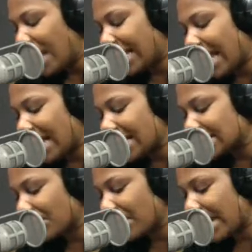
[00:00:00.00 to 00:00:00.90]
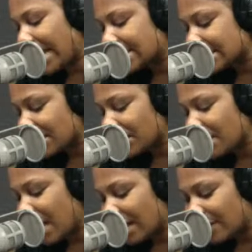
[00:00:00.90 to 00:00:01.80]
Again,
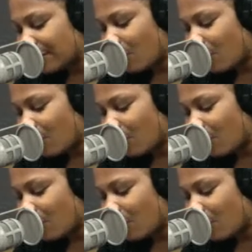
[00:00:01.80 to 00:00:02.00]
0809